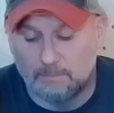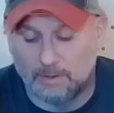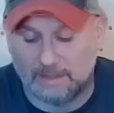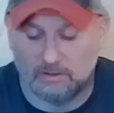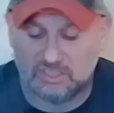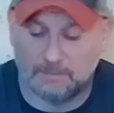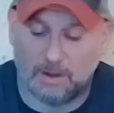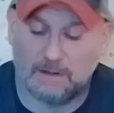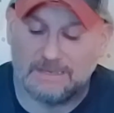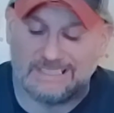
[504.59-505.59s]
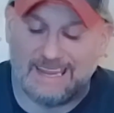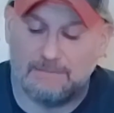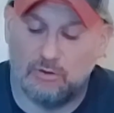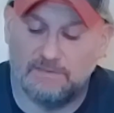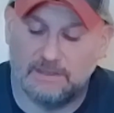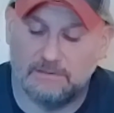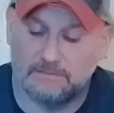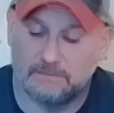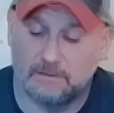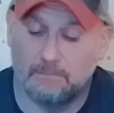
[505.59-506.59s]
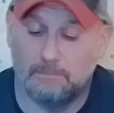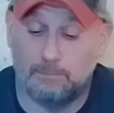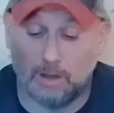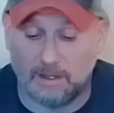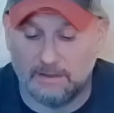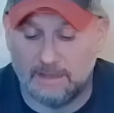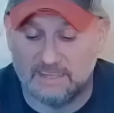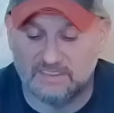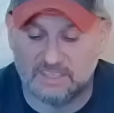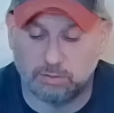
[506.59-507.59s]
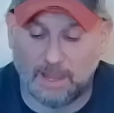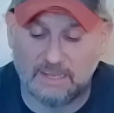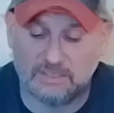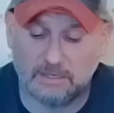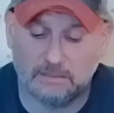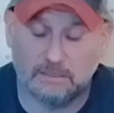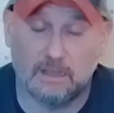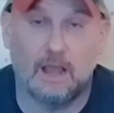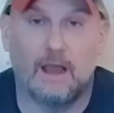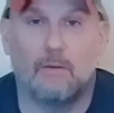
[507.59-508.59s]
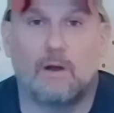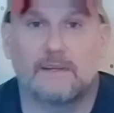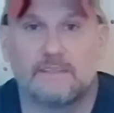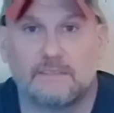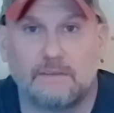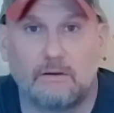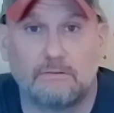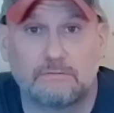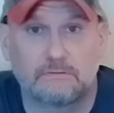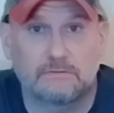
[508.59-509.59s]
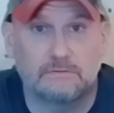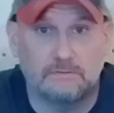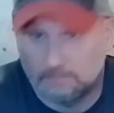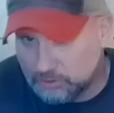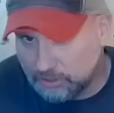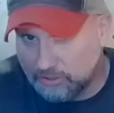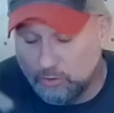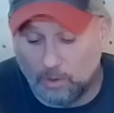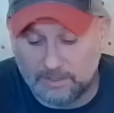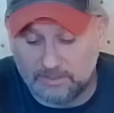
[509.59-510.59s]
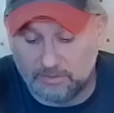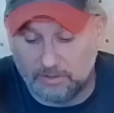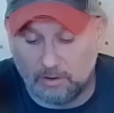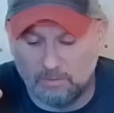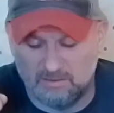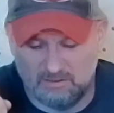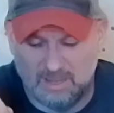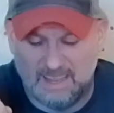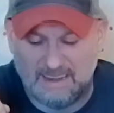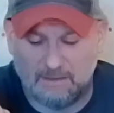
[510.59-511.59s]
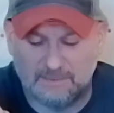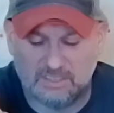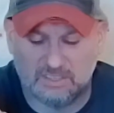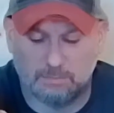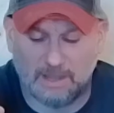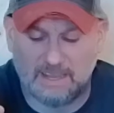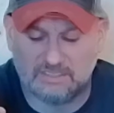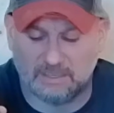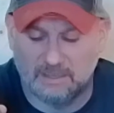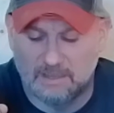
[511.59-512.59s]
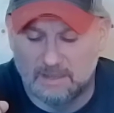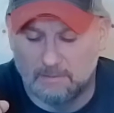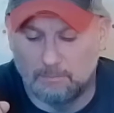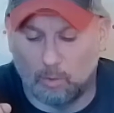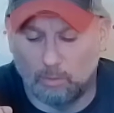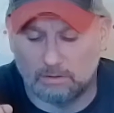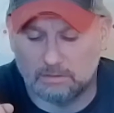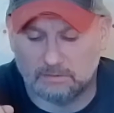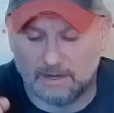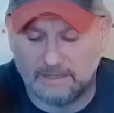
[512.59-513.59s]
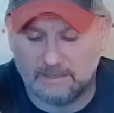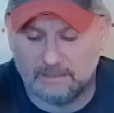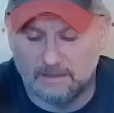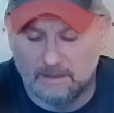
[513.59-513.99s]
But it looks the part, but you can't move it. But is this plastic? I wanted to know. I'm sure you wanted to know. Now, if this is a plastic bolt, right?